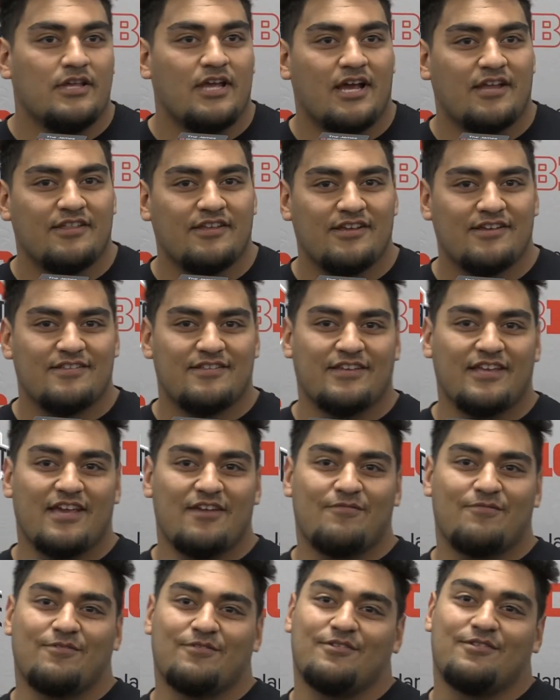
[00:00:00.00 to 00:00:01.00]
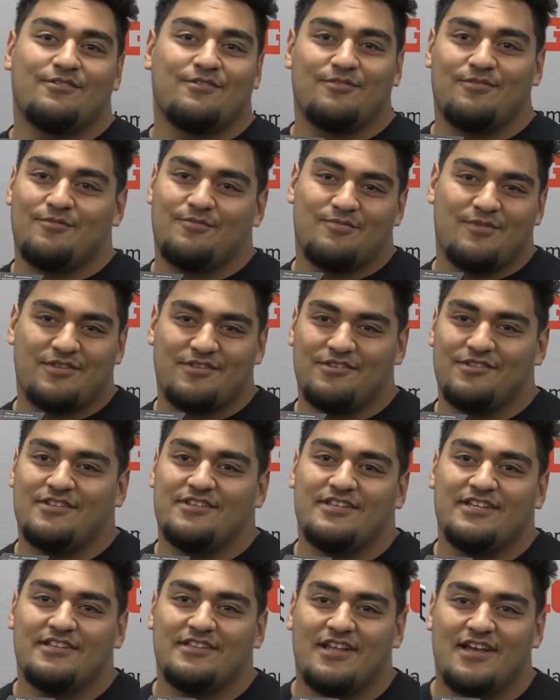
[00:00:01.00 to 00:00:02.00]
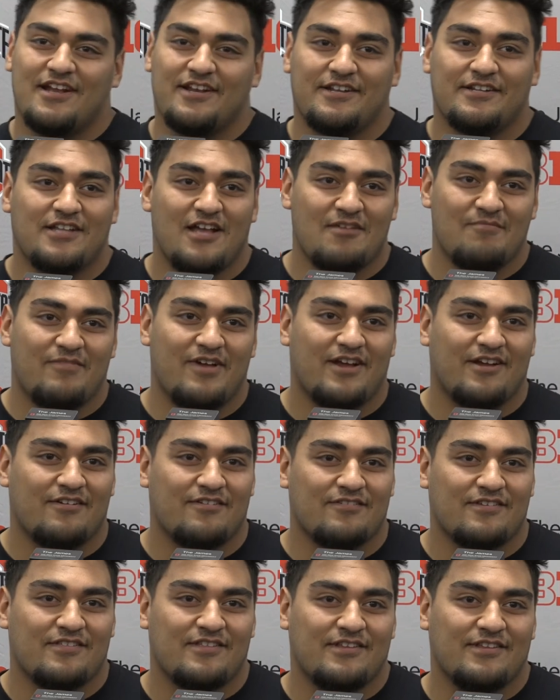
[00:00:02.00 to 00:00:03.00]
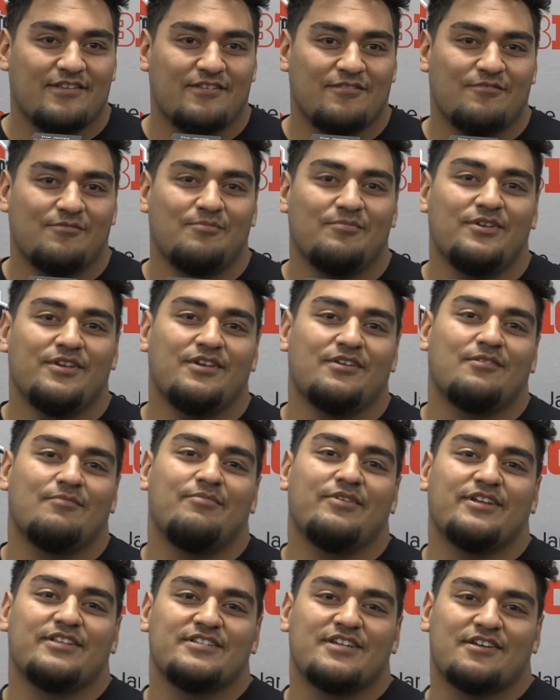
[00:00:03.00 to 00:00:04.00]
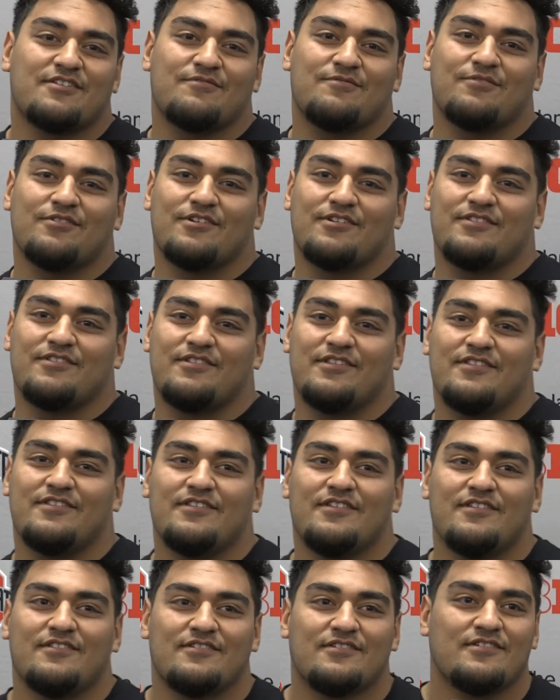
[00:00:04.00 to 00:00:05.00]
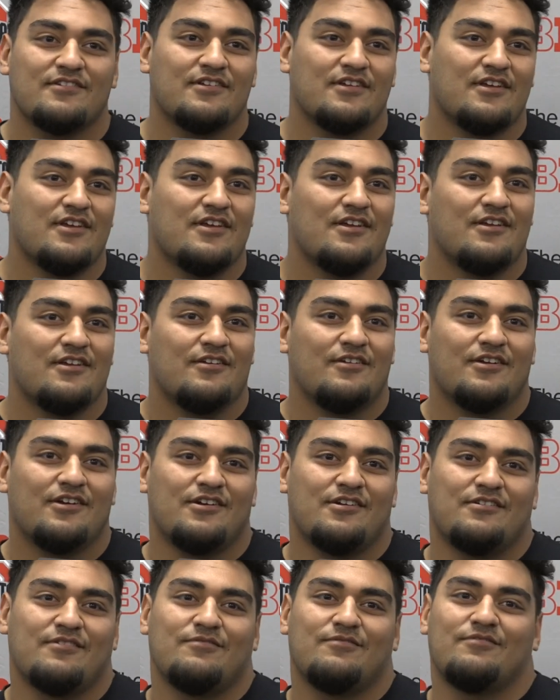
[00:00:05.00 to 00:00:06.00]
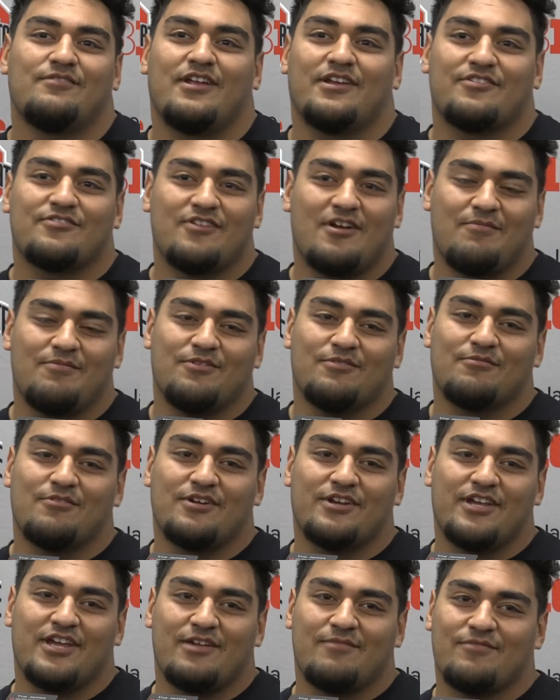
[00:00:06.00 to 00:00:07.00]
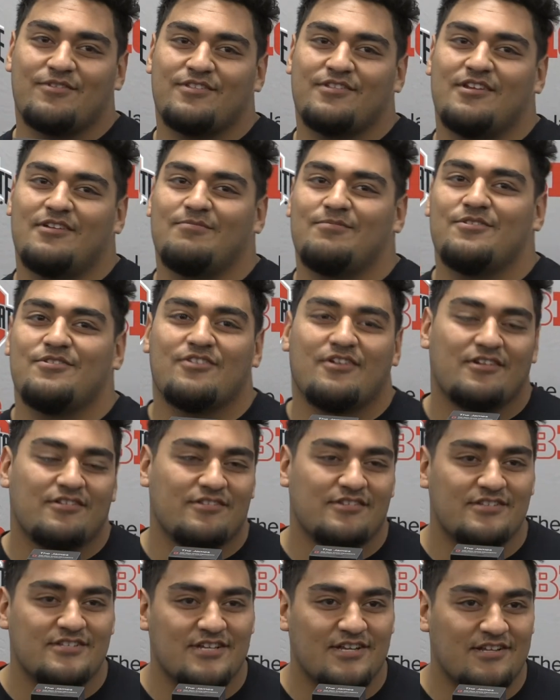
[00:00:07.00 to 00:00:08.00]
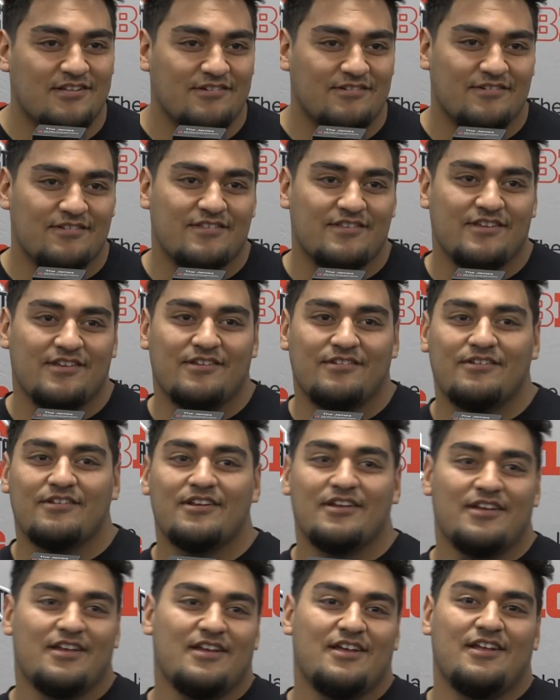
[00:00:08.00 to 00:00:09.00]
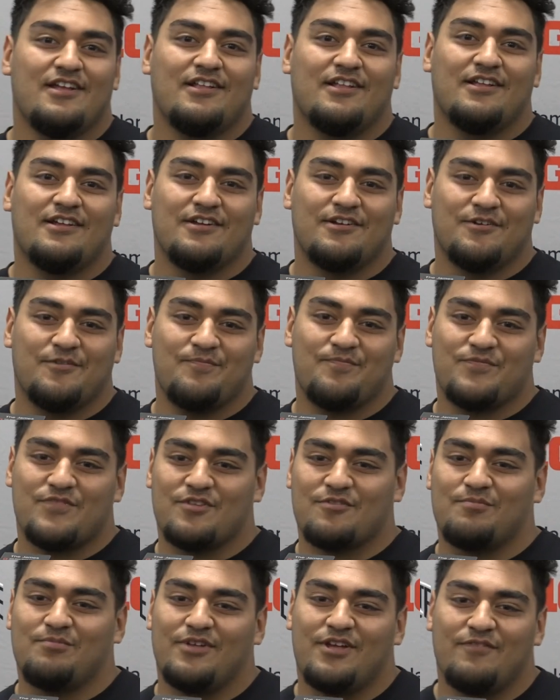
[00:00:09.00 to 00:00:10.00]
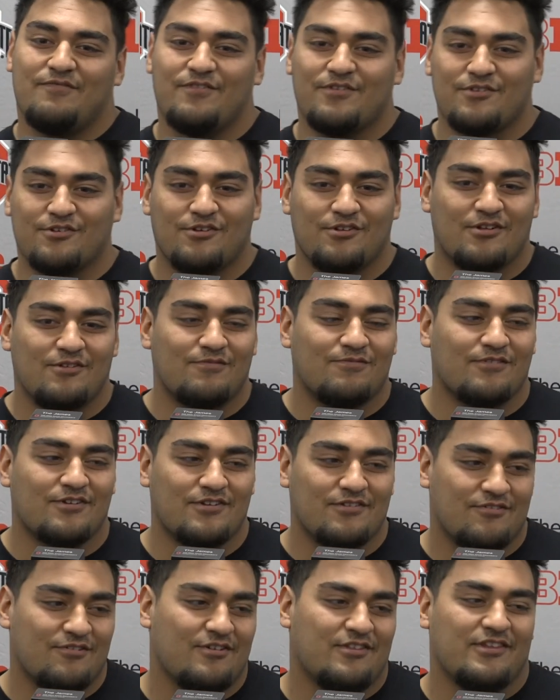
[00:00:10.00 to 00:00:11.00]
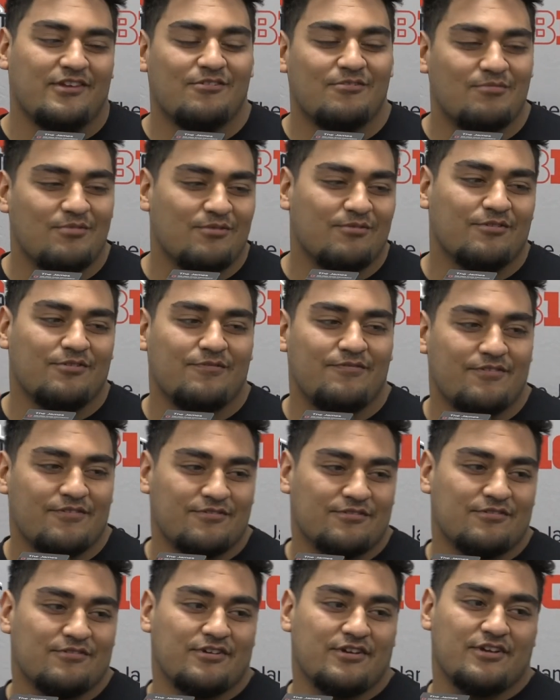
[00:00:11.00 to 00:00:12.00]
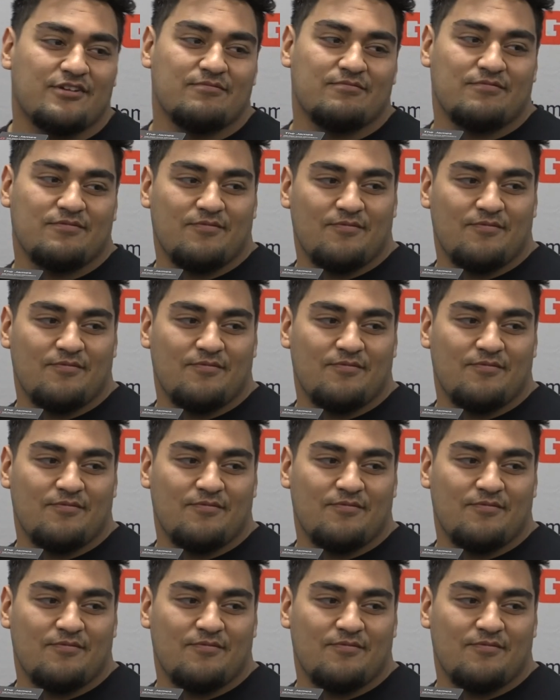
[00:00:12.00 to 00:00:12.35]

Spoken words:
Yeah, I think it's a game for especially the D-line and linebackers. I think this will be a big test for us this season, like stopping the run game and stopping Jonathan Taylor and seeing just play physical up front. So I think it will be a really physical game.